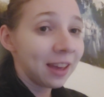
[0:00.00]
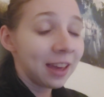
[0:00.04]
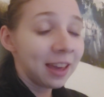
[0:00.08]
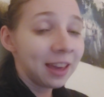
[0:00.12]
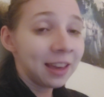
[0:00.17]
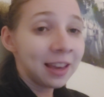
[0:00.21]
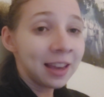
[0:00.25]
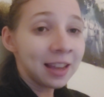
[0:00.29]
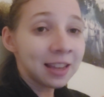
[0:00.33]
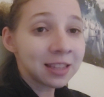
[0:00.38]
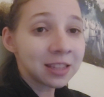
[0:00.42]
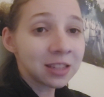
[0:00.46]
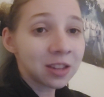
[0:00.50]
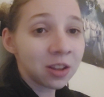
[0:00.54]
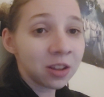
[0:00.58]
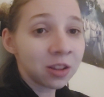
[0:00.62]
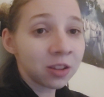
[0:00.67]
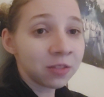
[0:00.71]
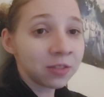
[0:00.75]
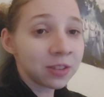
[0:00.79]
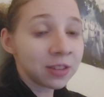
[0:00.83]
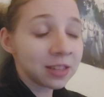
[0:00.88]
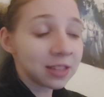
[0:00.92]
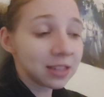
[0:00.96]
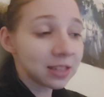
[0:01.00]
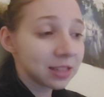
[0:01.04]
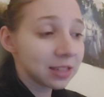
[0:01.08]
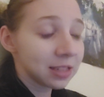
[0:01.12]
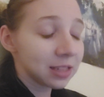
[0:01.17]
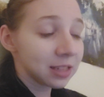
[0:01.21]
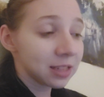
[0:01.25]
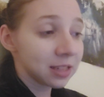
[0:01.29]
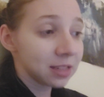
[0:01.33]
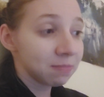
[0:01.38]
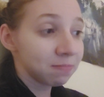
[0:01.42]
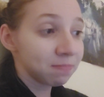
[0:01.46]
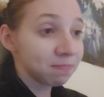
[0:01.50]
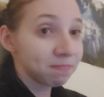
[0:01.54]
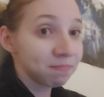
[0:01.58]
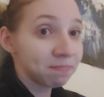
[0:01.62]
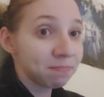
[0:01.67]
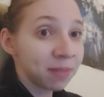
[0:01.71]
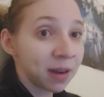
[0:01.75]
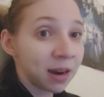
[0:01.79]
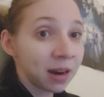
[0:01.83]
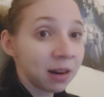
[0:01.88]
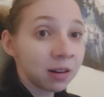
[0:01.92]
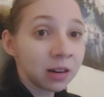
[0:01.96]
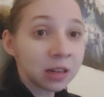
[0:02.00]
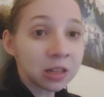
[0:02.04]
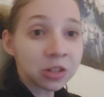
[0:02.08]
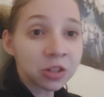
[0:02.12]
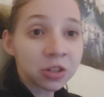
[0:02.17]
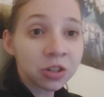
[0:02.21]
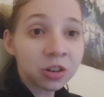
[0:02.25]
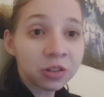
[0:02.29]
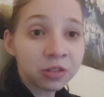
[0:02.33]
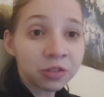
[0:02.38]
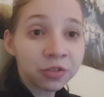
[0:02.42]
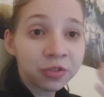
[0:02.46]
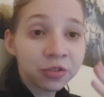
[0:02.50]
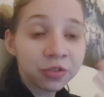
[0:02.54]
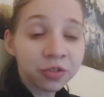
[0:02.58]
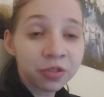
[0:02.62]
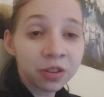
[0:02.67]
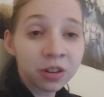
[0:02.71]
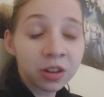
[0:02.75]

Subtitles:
against all of this barrage of